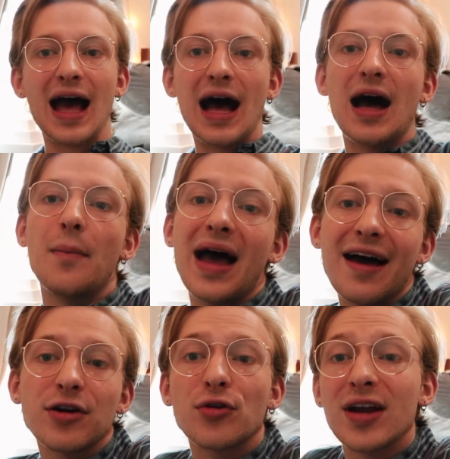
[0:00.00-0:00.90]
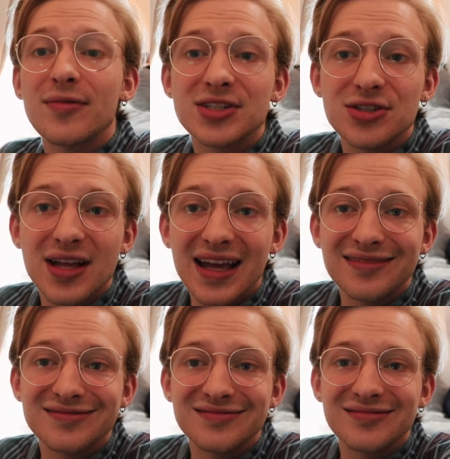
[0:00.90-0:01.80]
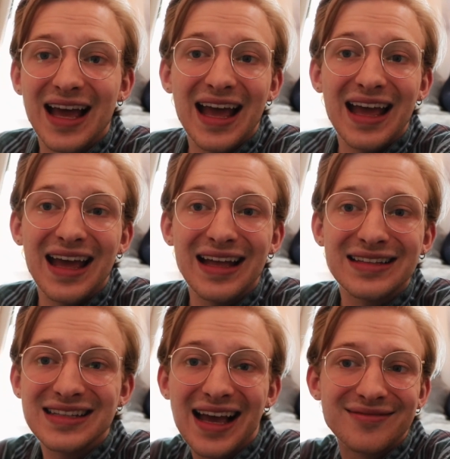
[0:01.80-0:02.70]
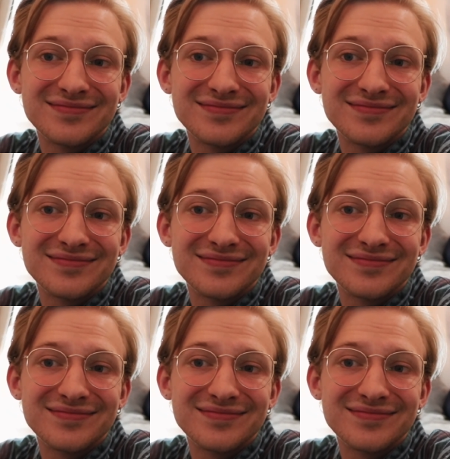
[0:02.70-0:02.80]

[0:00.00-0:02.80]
Have a great rest of your day, and see ya.